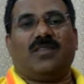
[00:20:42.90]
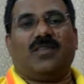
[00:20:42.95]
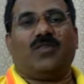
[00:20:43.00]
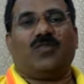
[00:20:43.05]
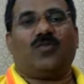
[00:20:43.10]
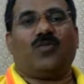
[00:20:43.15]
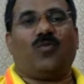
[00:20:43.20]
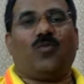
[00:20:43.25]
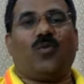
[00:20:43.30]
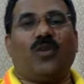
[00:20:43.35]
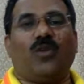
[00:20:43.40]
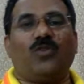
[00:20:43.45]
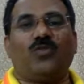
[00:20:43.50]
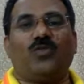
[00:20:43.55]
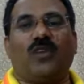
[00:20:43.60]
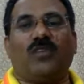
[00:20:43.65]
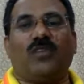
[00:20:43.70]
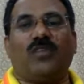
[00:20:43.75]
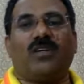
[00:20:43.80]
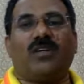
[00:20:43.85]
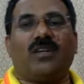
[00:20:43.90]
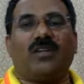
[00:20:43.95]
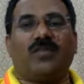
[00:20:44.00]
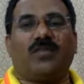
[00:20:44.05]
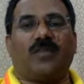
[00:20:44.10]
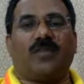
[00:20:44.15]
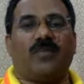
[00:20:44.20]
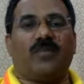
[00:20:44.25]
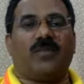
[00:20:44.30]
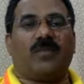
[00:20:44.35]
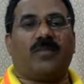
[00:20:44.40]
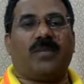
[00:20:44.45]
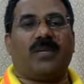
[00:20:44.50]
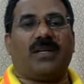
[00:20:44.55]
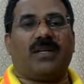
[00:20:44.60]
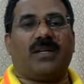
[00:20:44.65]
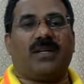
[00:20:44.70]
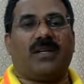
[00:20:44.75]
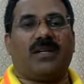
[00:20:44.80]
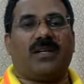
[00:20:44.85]
So, what you have heard from the
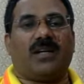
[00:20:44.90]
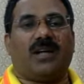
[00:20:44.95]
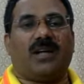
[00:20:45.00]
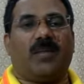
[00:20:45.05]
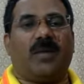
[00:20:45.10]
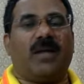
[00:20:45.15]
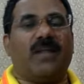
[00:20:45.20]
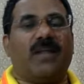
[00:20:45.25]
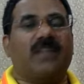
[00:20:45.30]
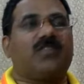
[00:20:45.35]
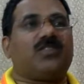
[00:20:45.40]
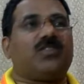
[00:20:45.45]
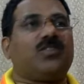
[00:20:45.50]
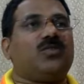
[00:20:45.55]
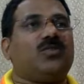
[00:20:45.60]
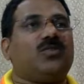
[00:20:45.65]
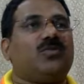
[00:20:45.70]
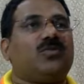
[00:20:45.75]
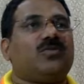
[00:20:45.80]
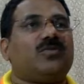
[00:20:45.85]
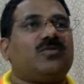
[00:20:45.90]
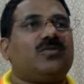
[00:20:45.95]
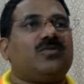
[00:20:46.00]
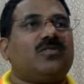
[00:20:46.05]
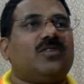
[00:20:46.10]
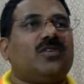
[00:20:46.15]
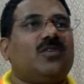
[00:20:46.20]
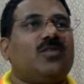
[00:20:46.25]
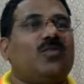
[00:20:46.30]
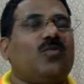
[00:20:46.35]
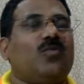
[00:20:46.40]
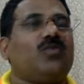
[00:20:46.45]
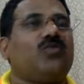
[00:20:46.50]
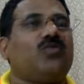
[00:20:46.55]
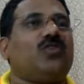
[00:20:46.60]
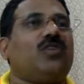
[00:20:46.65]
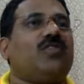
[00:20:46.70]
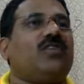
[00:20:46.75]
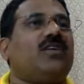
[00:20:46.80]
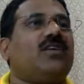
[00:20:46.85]
beginning abides in you. What
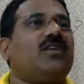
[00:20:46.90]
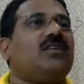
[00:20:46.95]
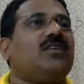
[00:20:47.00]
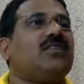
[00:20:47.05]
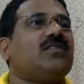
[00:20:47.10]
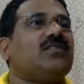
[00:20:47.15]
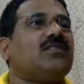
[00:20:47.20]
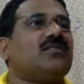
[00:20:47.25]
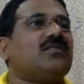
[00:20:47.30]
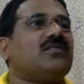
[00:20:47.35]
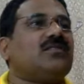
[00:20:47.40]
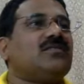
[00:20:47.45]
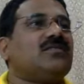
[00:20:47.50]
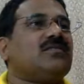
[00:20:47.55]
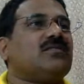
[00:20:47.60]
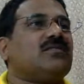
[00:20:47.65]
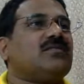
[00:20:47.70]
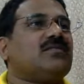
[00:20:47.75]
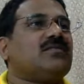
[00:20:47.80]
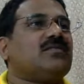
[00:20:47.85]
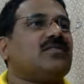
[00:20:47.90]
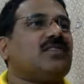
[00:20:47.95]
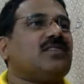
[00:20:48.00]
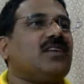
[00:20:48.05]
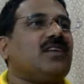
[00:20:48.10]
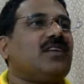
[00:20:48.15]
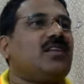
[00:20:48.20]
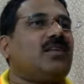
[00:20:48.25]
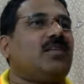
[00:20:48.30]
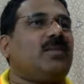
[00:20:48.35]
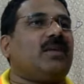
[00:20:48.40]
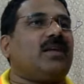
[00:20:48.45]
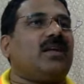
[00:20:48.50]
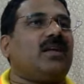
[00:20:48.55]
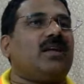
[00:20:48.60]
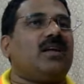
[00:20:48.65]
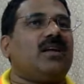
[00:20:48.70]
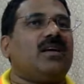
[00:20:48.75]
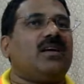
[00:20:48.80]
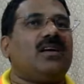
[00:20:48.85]
you have heard in the
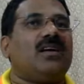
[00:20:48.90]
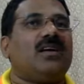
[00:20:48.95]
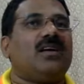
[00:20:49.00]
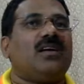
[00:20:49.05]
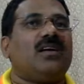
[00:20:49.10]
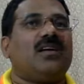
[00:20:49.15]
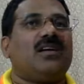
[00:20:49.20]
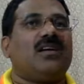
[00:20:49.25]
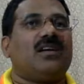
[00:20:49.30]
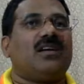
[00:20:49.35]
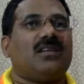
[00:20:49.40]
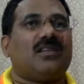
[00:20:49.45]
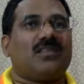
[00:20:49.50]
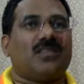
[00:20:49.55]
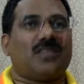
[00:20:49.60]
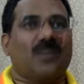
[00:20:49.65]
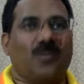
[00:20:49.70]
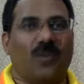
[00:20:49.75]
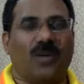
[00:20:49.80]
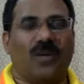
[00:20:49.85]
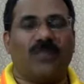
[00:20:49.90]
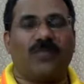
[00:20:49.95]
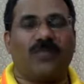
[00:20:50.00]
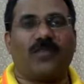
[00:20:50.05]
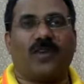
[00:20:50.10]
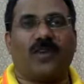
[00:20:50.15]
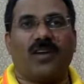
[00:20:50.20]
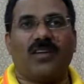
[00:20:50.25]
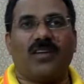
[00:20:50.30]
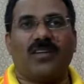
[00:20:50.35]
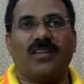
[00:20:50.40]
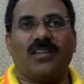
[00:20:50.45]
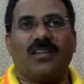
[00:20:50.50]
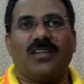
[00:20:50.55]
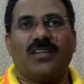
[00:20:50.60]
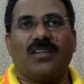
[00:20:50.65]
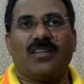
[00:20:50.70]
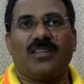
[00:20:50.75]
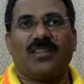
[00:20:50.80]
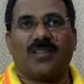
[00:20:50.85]
beginning? The word of God,
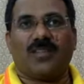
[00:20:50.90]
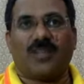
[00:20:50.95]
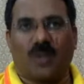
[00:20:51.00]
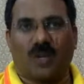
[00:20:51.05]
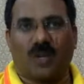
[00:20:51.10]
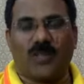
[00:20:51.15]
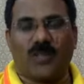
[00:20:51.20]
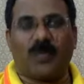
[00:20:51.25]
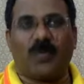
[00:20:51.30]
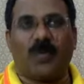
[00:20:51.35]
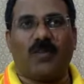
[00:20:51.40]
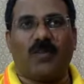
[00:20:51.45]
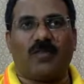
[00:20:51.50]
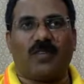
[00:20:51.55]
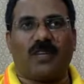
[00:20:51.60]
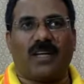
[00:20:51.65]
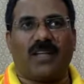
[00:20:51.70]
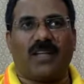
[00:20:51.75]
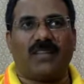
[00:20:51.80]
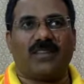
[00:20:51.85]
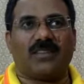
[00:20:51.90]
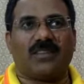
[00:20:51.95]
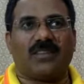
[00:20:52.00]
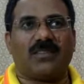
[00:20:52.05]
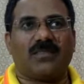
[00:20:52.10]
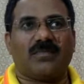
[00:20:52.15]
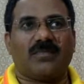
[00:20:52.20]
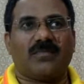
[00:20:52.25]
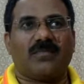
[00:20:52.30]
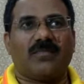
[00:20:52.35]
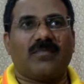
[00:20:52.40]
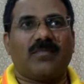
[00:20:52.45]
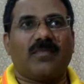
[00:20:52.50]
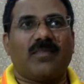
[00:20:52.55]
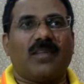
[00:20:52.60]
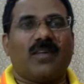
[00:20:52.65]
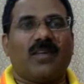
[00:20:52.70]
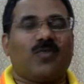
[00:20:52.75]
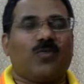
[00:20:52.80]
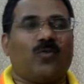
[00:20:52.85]
the gospel of Christ.
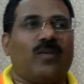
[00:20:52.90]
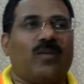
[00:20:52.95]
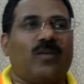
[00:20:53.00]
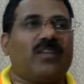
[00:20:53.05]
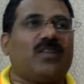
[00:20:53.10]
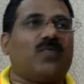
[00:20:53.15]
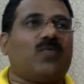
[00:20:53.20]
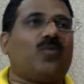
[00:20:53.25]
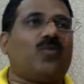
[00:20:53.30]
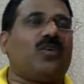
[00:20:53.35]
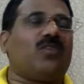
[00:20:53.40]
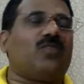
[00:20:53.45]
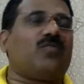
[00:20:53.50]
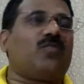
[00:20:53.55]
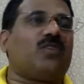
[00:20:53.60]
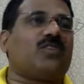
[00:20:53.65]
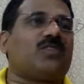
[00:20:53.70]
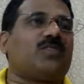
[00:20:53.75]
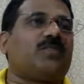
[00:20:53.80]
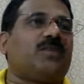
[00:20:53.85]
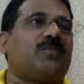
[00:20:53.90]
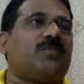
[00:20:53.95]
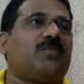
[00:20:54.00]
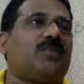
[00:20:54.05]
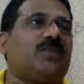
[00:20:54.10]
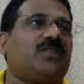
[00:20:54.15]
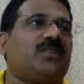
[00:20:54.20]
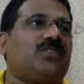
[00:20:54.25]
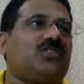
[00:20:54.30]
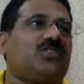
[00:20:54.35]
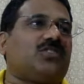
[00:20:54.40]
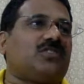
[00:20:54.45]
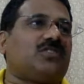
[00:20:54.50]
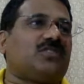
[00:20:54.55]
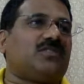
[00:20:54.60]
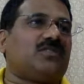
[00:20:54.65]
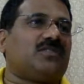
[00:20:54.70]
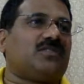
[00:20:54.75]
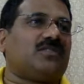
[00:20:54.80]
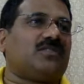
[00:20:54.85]
So, when the word was being preached
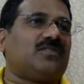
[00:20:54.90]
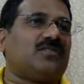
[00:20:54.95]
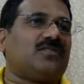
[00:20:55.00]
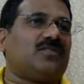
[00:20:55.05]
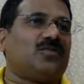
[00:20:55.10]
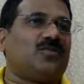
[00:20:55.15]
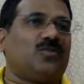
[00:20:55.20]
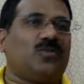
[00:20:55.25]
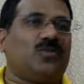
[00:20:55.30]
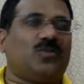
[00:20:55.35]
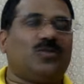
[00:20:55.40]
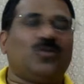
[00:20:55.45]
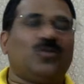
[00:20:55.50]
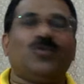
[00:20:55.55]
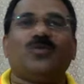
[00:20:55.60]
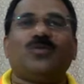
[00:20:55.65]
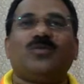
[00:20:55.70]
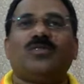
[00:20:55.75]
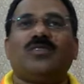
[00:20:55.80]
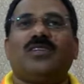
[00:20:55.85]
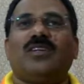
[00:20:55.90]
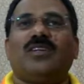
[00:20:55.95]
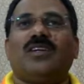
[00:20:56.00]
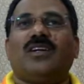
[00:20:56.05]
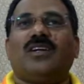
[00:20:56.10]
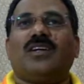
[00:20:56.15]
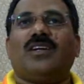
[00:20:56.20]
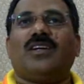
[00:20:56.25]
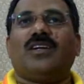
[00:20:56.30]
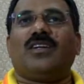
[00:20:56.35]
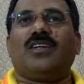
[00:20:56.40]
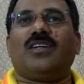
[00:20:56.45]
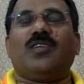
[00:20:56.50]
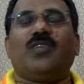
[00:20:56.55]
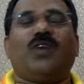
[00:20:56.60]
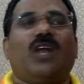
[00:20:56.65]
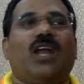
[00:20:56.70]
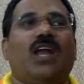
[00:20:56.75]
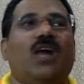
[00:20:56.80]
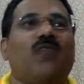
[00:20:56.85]
to you, did
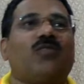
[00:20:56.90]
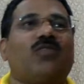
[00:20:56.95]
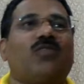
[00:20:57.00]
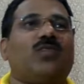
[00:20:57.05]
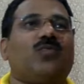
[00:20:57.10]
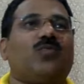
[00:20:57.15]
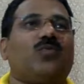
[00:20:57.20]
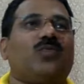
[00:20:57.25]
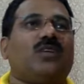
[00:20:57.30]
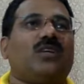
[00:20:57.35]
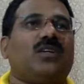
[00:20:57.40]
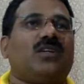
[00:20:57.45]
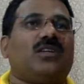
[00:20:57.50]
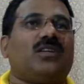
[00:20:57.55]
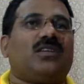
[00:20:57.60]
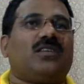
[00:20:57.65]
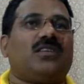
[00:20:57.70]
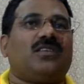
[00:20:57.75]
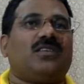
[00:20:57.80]
you allow that word